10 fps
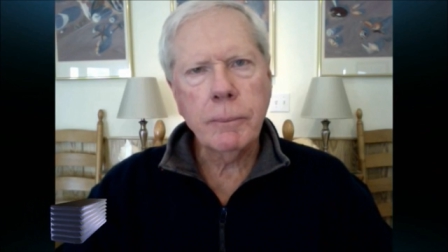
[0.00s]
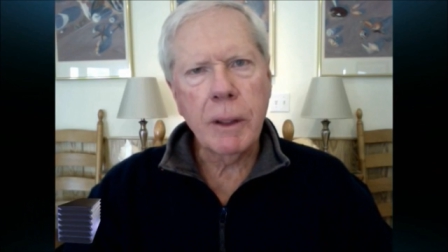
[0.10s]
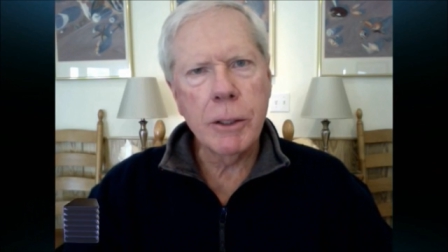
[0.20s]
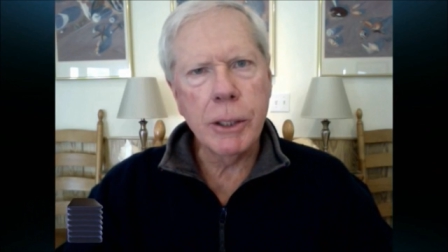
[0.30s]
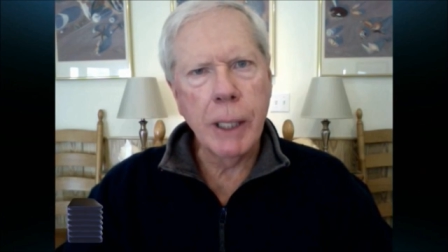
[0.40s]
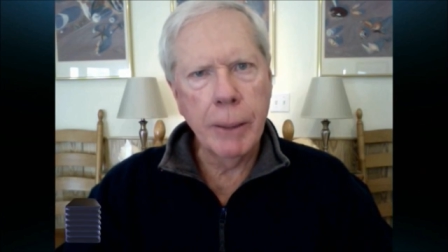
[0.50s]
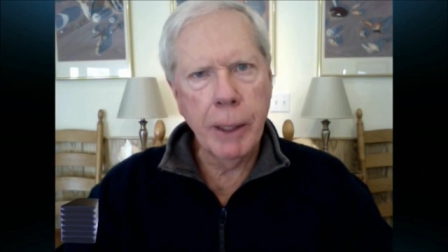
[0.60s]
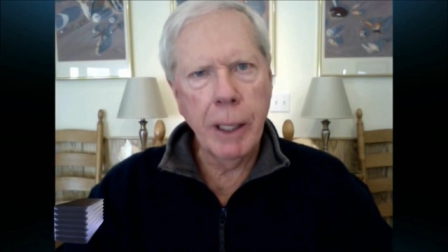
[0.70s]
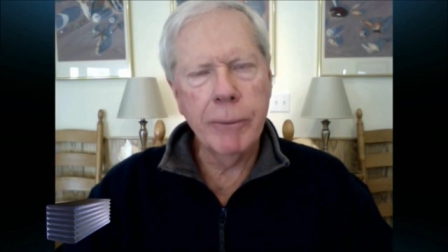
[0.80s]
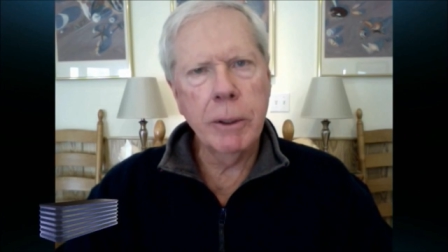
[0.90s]
South
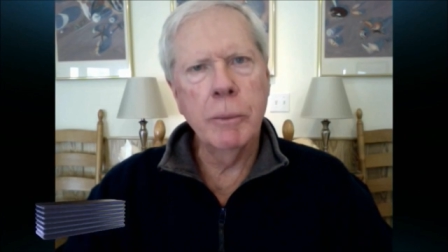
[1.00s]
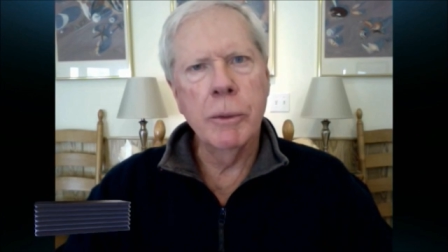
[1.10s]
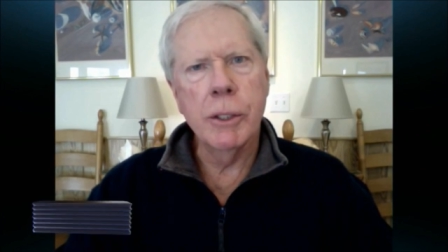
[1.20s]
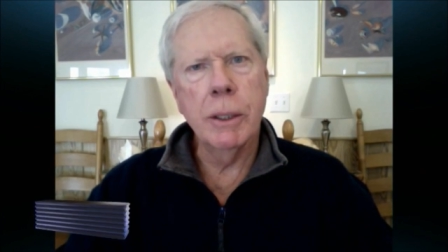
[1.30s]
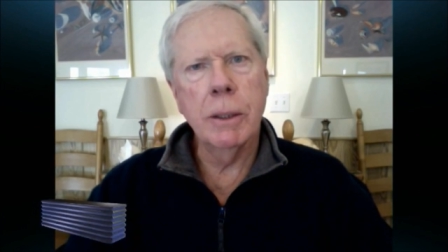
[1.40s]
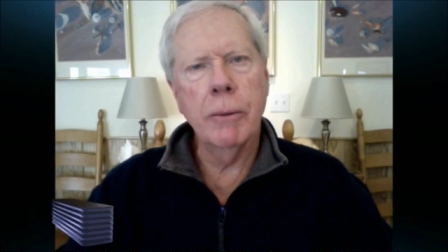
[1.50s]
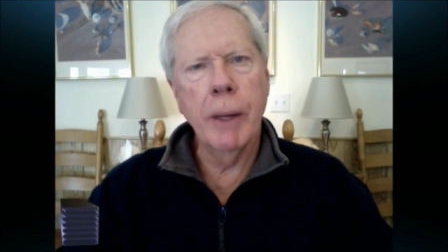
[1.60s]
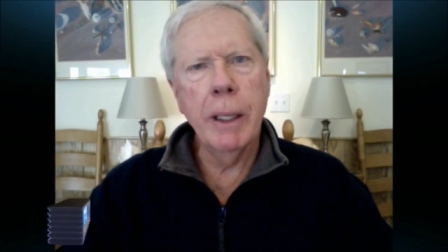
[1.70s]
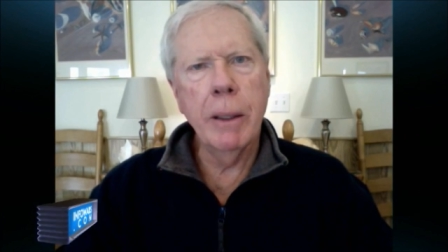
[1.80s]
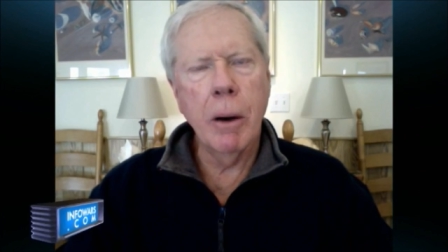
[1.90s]
Africa, Brazil,
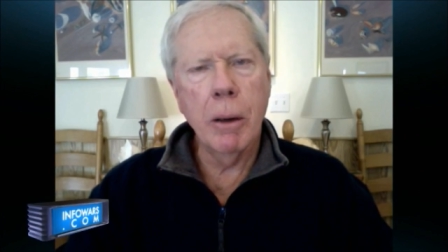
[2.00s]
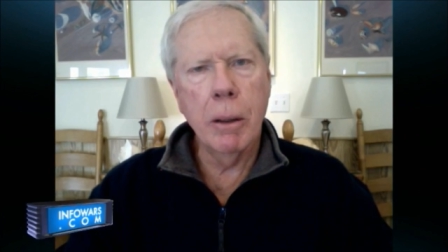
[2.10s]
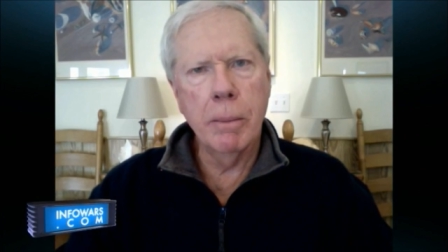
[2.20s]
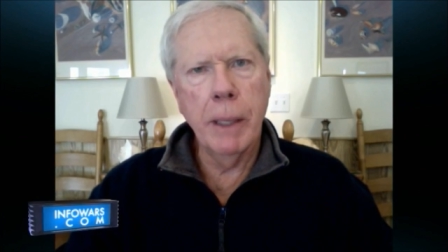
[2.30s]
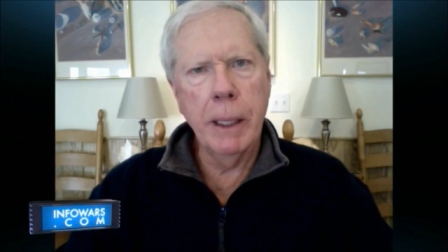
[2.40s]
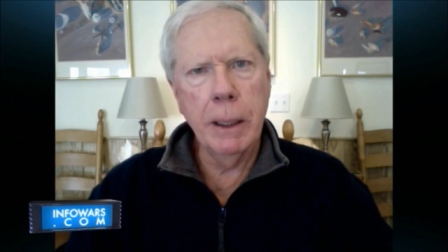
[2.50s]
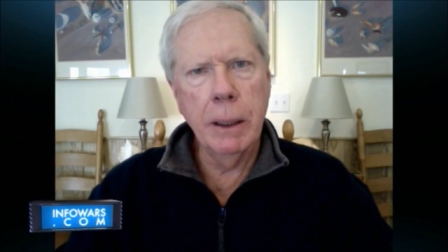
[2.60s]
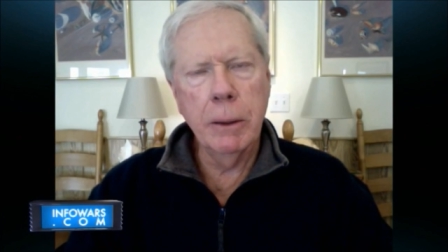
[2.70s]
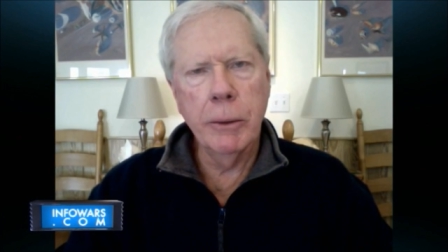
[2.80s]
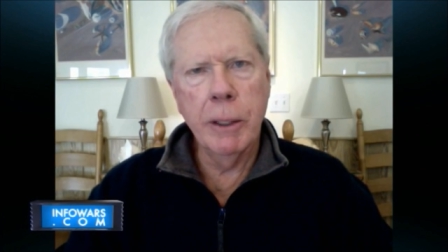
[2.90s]
they are
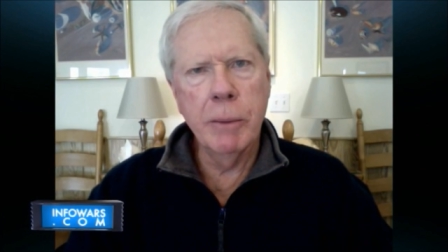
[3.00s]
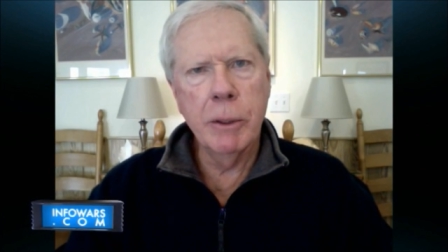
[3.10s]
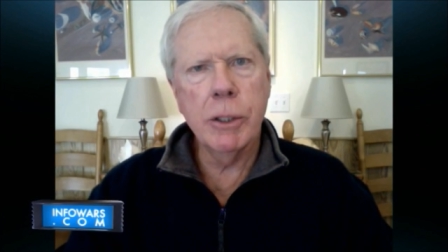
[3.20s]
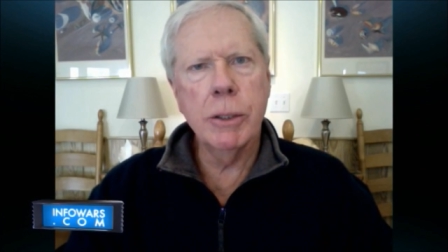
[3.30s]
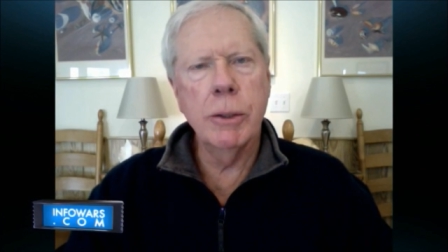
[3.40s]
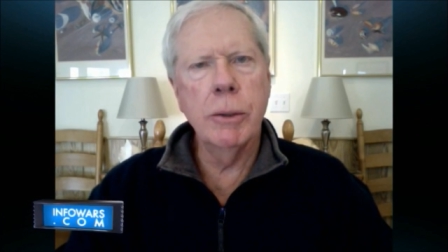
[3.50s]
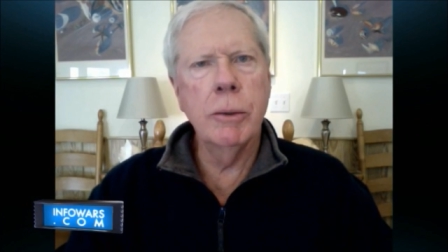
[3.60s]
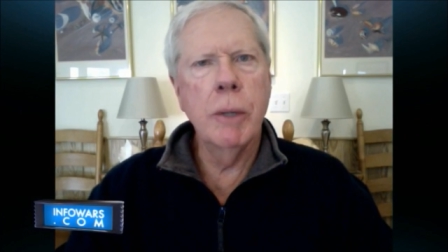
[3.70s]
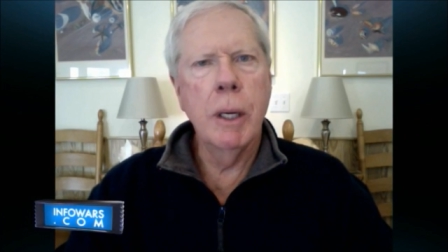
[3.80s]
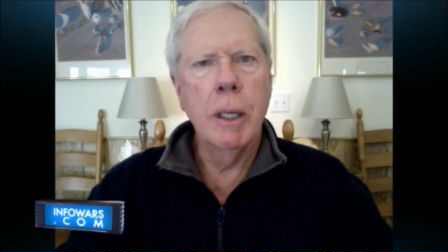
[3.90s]
making agreements
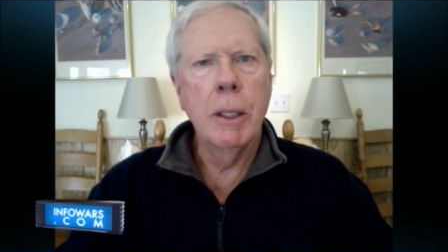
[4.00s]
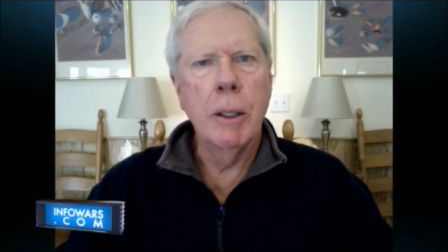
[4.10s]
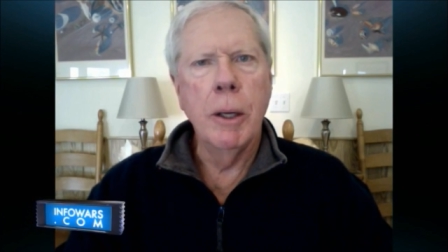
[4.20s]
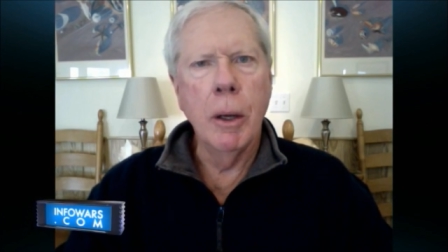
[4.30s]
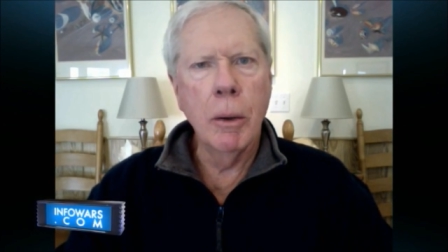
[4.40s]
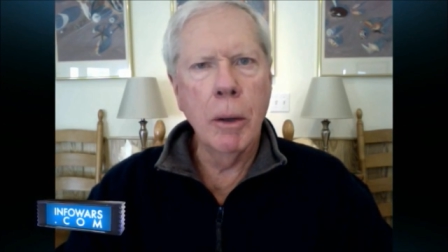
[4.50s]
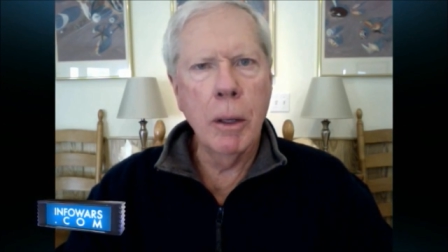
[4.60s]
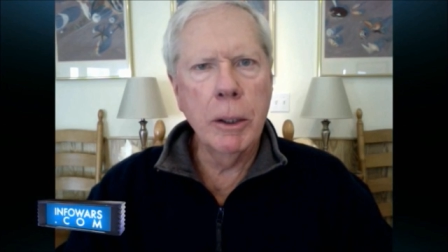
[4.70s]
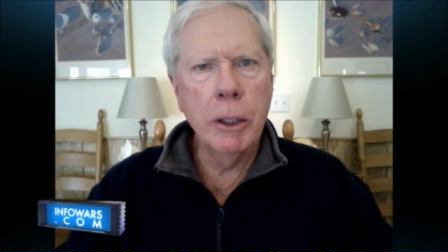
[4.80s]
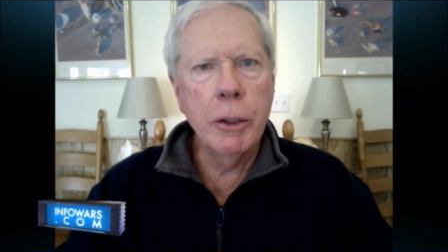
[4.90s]
to no
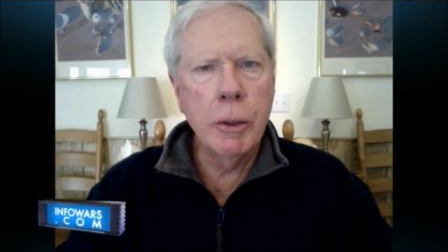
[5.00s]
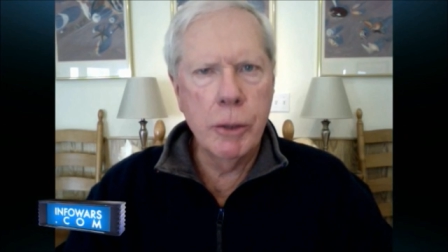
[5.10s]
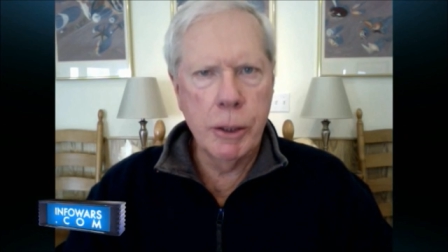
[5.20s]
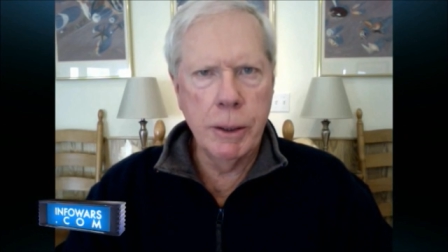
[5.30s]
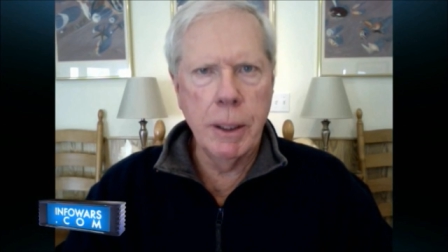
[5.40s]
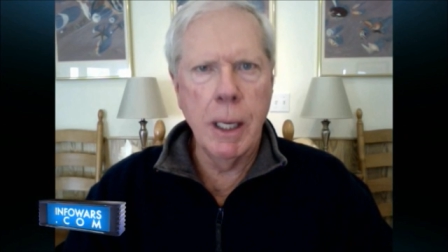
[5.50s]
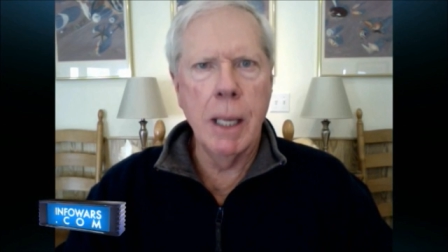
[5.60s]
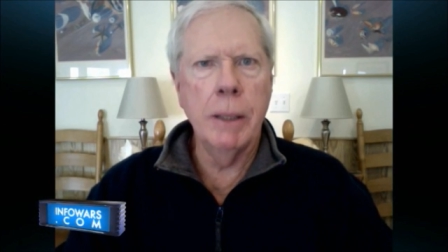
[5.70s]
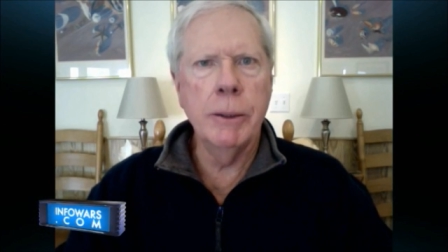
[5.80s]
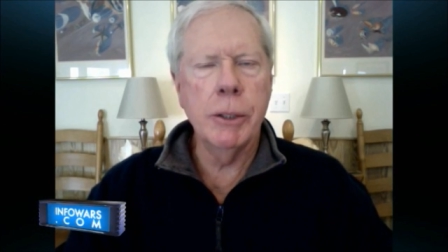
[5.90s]
longer use the
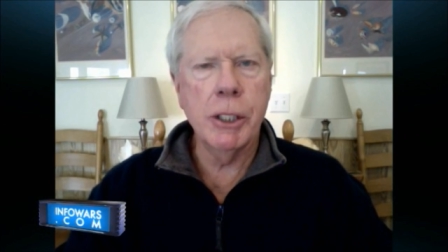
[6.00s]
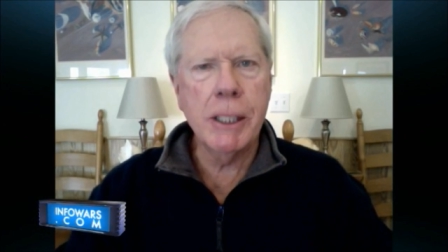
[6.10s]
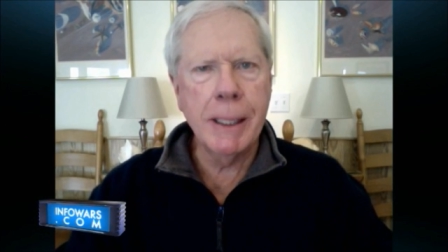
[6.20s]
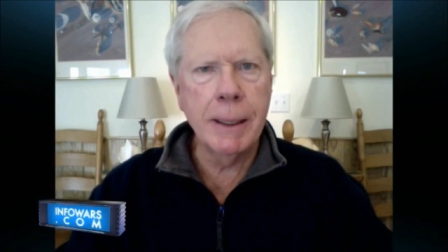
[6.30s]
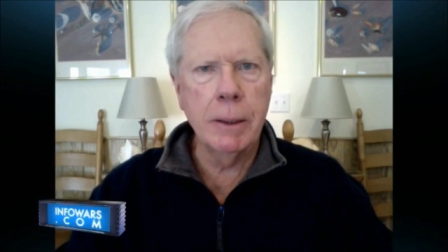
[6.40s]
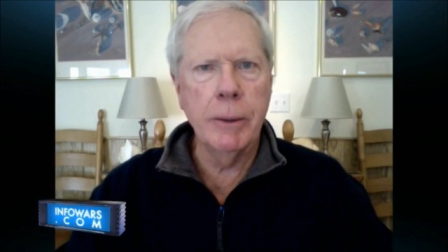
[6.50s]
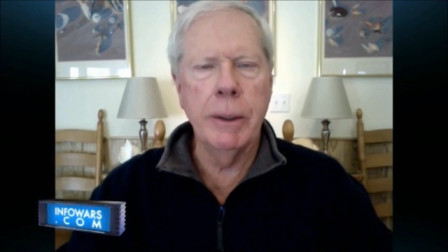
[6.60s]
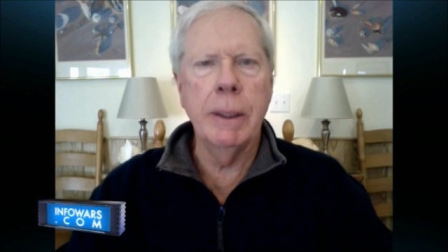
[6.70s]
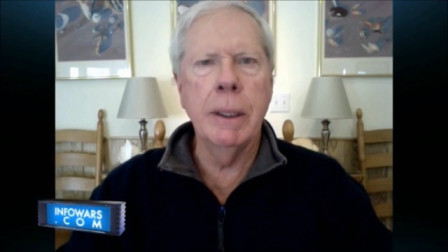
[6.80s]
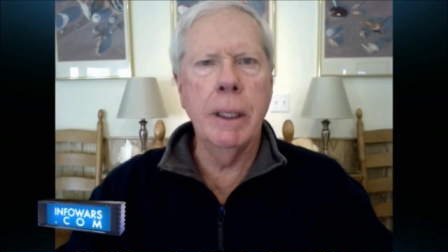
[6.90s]
dollar to settle
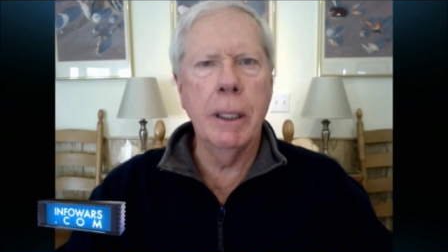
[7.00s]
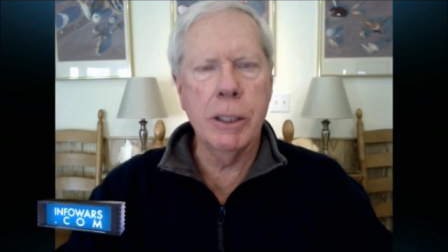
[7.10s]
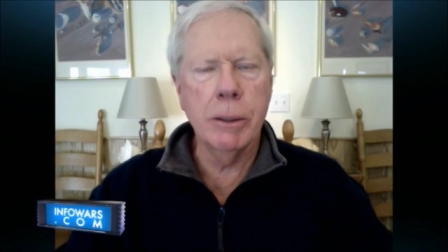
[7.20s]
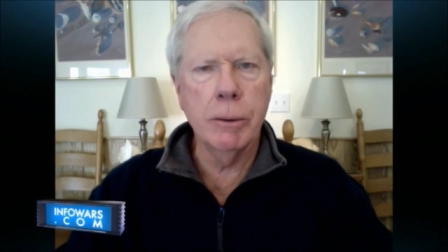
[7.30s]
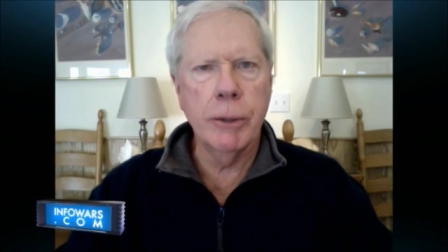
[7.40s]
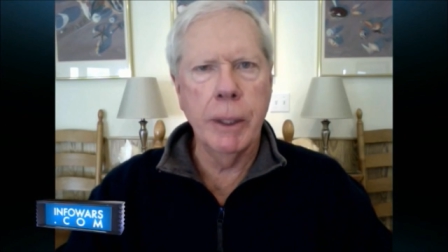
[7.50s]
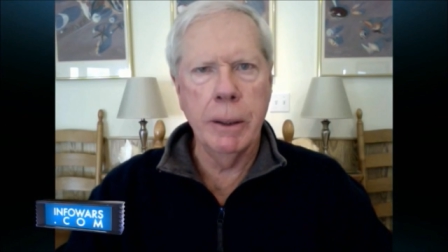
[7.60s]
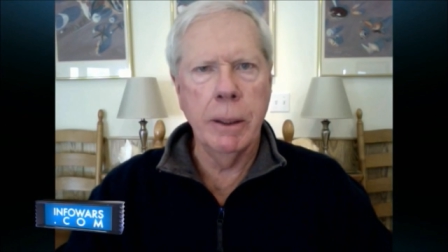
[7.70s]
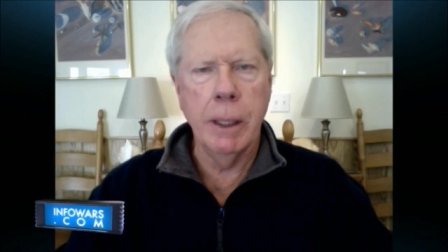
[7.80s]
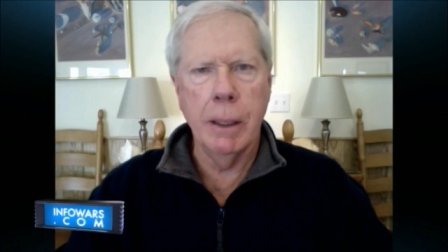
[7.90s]
their international trade
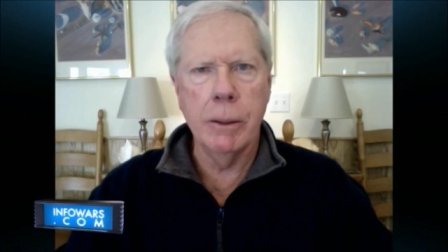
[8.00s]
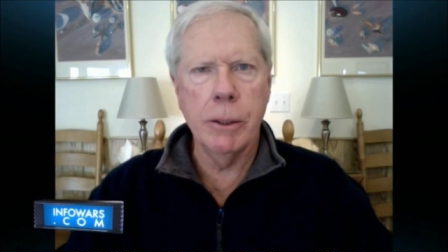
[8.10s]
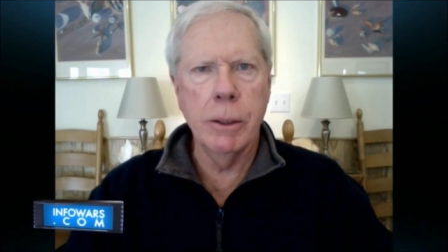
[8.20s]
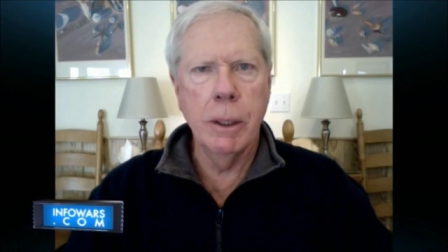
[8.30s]
accounts.